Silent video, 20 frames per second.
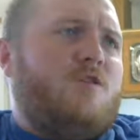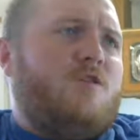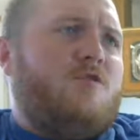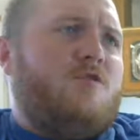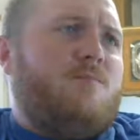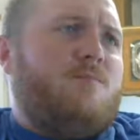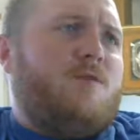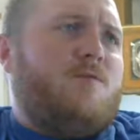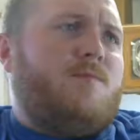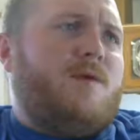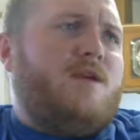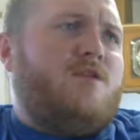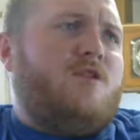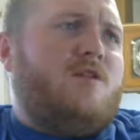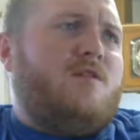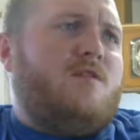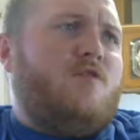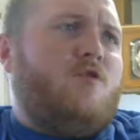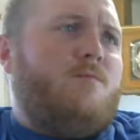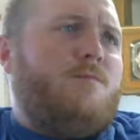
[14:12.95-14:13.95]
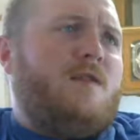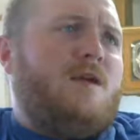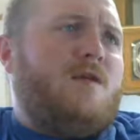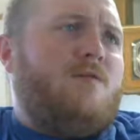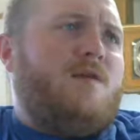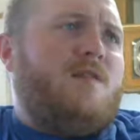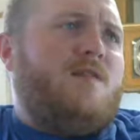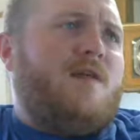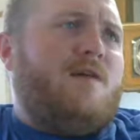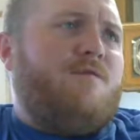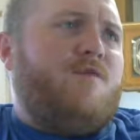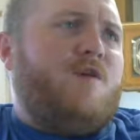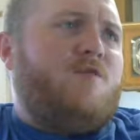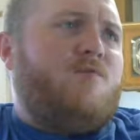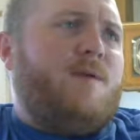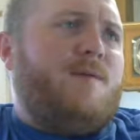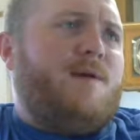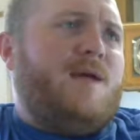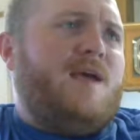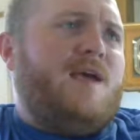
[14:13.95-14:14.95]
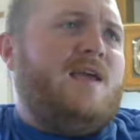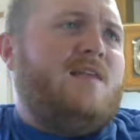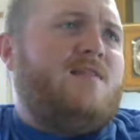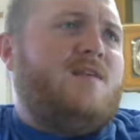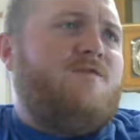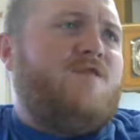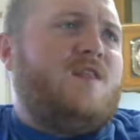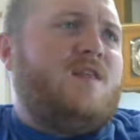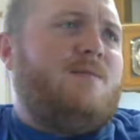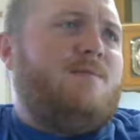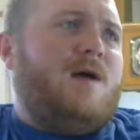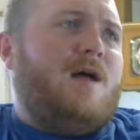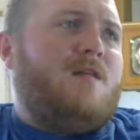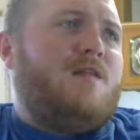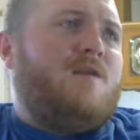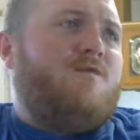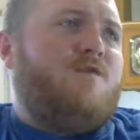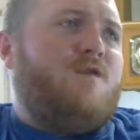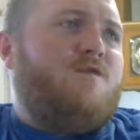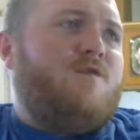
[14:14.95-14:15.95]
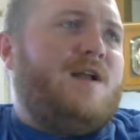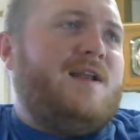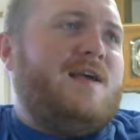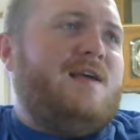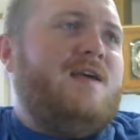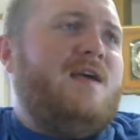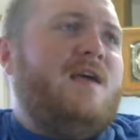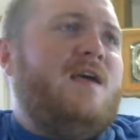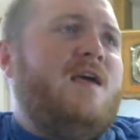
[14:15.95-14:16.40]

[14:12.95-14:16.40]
Subscription is 0% with southwest about 8 to 50 miles out. For Friday,